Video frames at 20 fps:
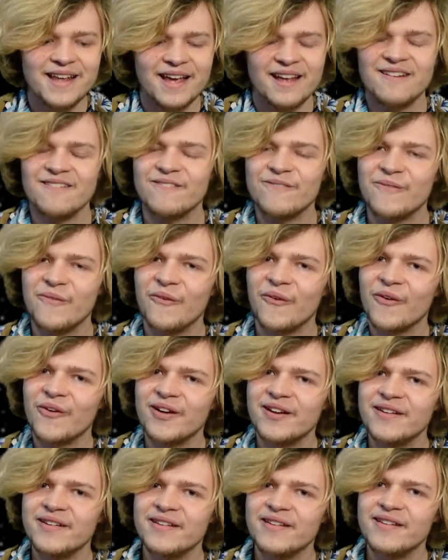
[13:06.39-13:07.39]
and
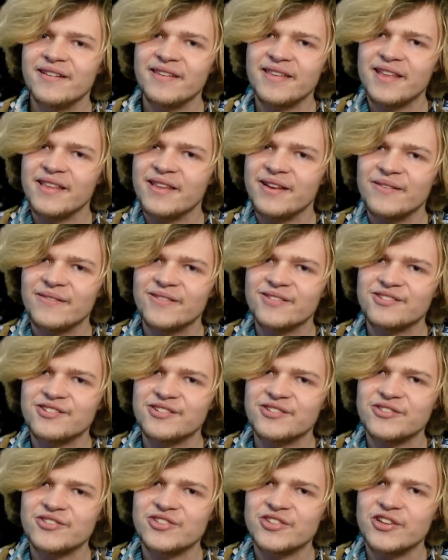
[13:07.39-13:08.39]
foreign than the
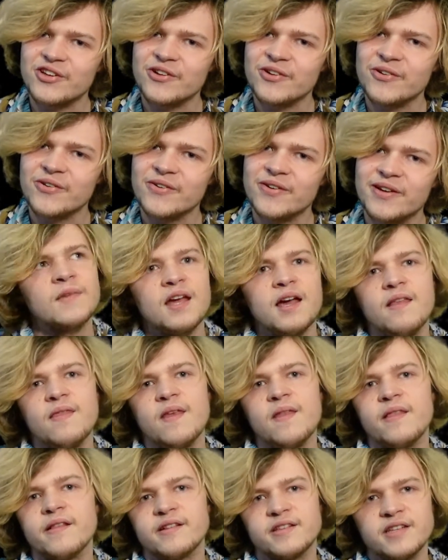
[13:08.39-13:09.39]
originals do. And
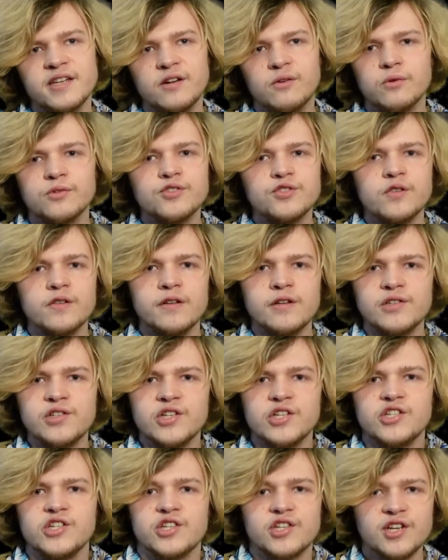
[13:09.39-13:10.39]
then the sequel
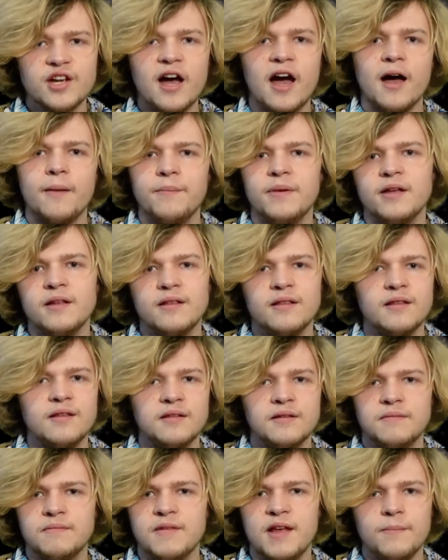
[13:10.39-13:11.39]
trilogy just copied
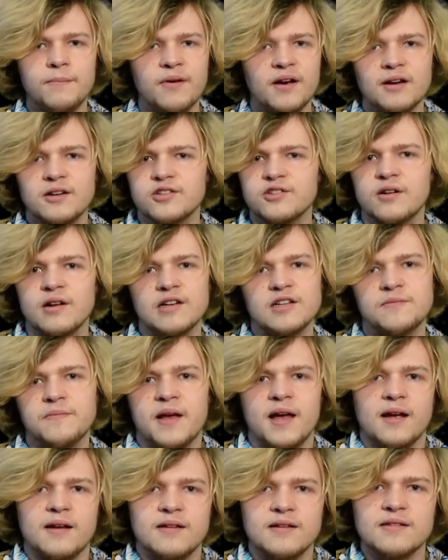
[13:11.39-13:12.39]
the Empire Strikes
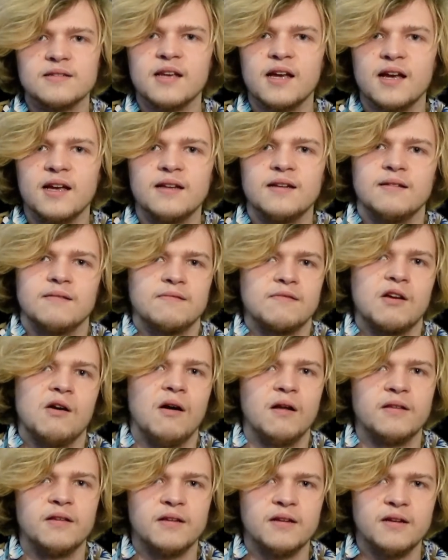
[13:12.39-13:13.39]
Back design and
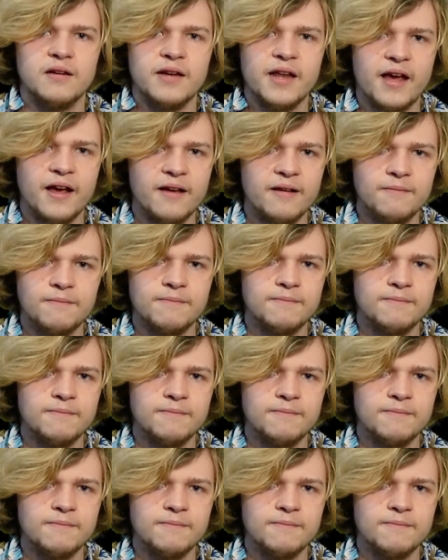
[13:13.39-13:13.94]
called it a day.